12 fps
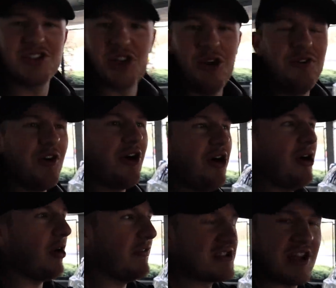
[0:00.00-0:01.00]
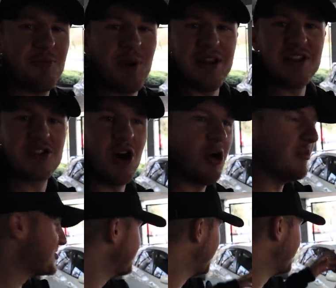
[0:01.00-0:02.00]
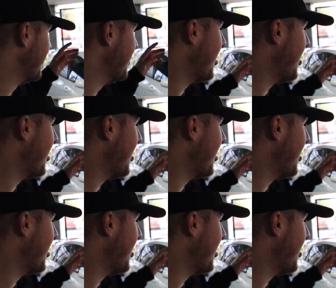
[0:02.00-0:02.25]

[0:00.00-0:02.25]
So far, obviously, I've picked this car up this morning.